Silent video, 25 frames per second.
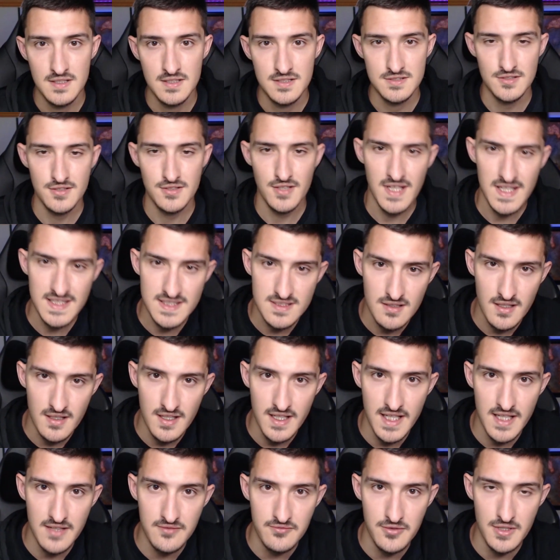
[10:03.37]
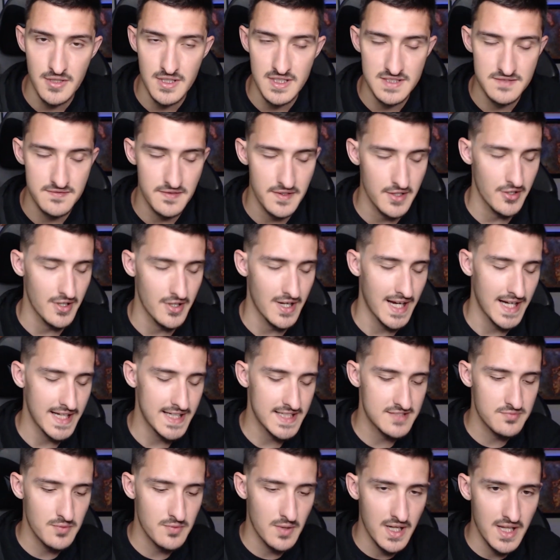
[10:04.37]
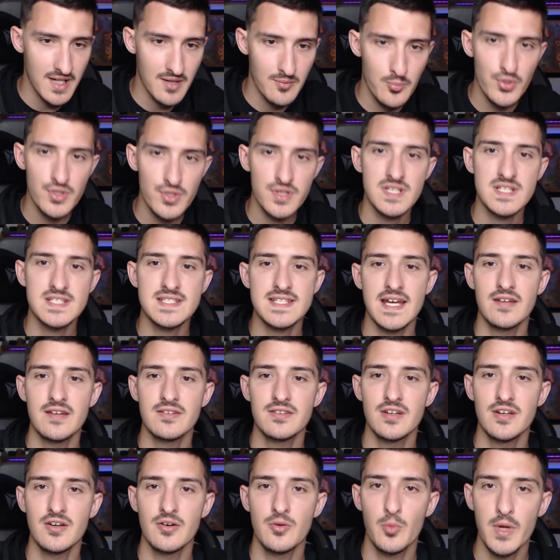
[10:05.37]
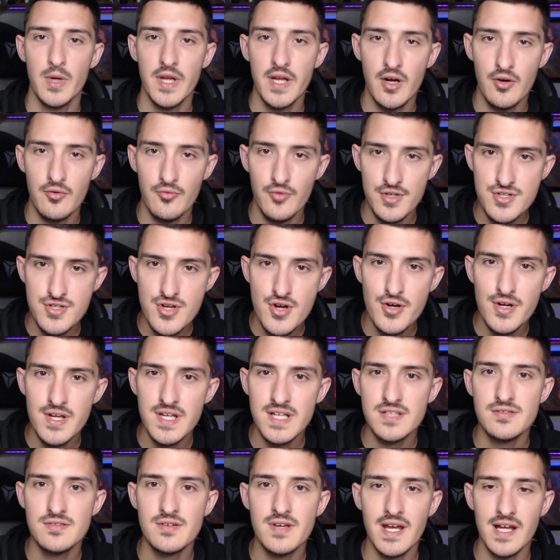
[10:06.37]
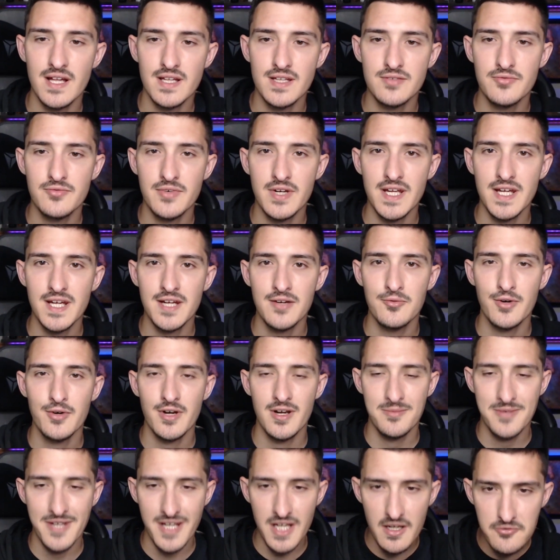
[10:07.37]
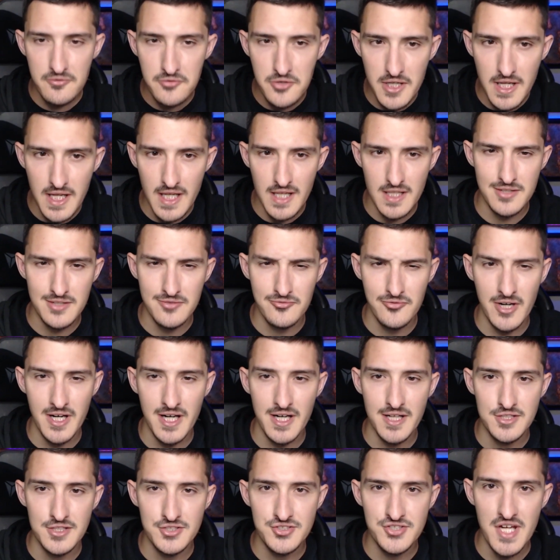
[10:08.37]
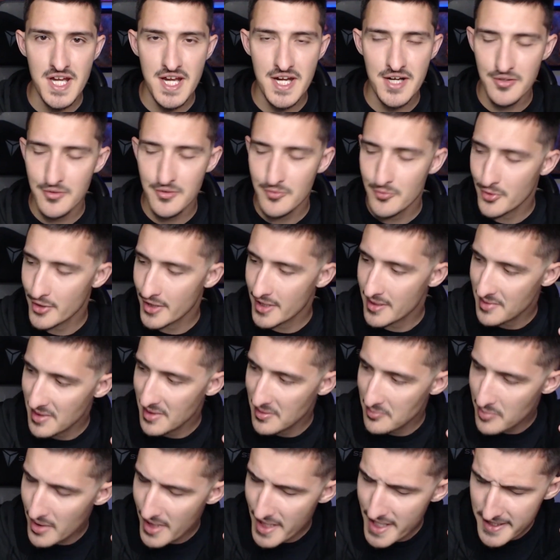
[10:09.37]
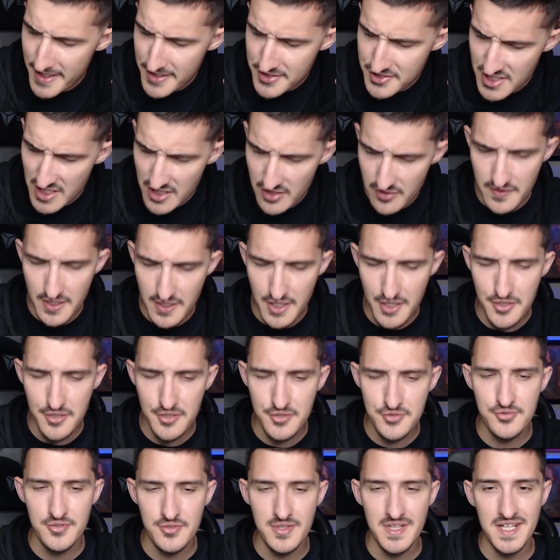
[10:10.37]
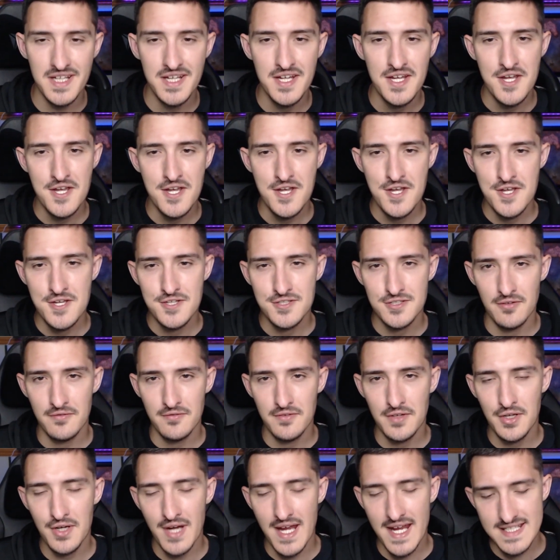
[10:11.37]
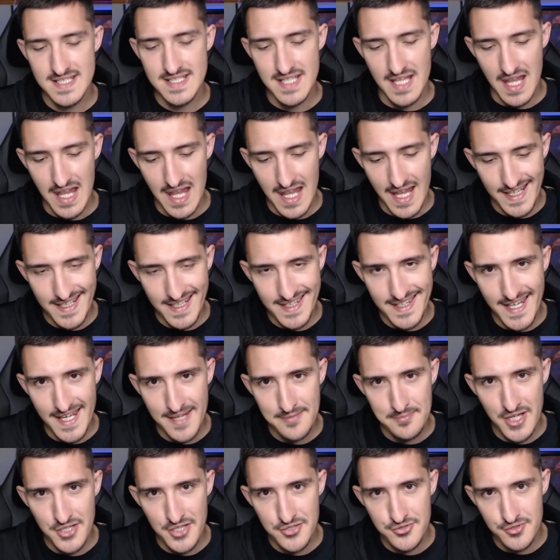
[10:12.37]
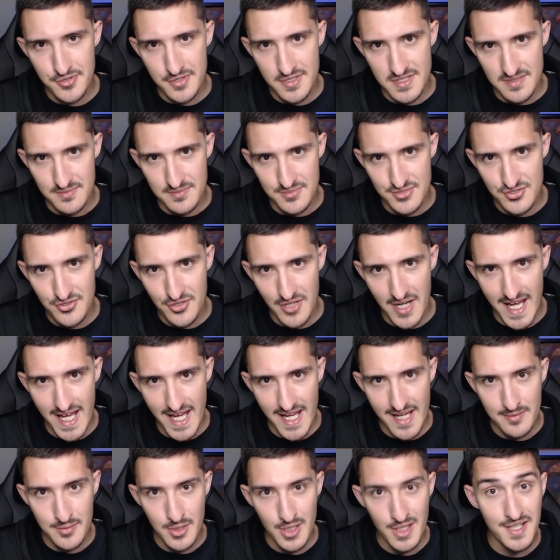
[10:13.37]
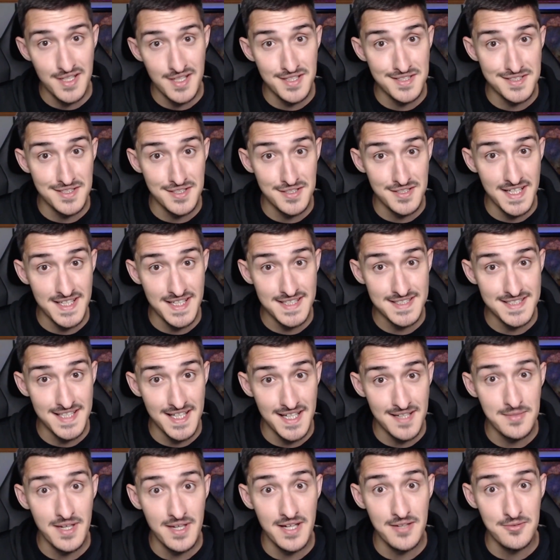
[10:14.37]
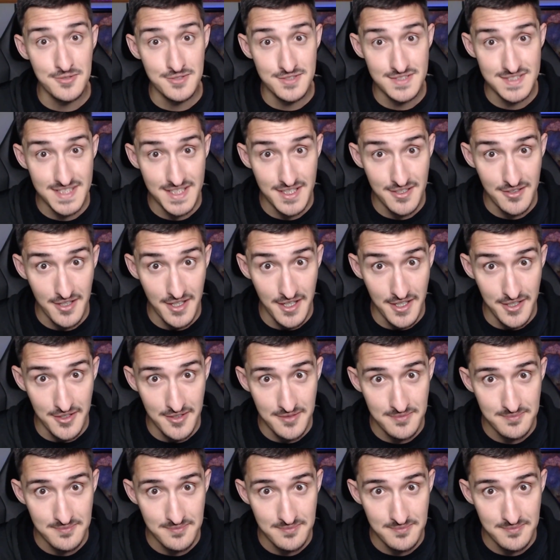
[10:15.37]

So that's all I got for this video. I just wanted to put this out there. We are returning to Elden Ring. We're going to be covering Elden Ring on the channel. We're going to be playing Shadow of the Erdtree. So if you guys like that, make sure to subscribe. Until next time, I will see you later.